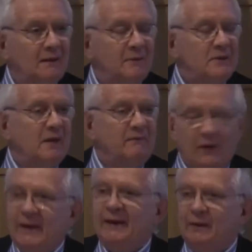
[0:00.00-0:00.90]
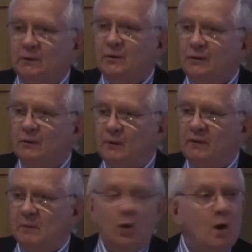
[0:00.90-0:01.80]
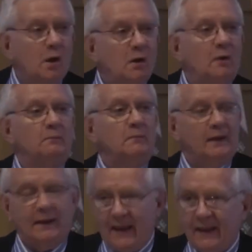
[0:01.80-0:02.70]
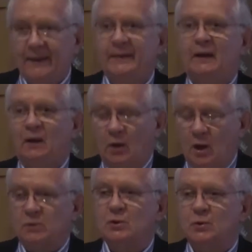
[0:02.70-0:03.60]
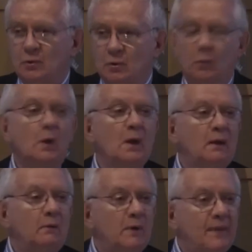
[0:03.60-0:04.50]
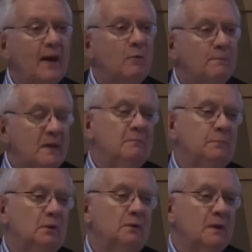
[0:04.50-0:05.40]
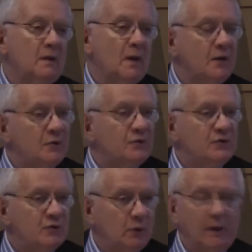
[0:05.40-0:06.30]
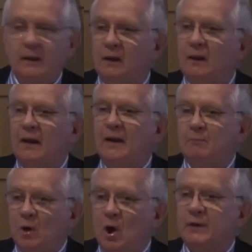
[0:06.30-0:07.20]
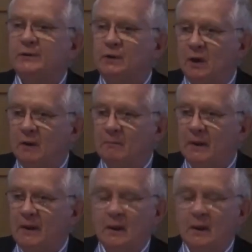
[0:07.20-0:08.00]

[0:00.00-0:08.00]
which had very little to do with Morocco, but it had a lot to do with how people understood a broad term.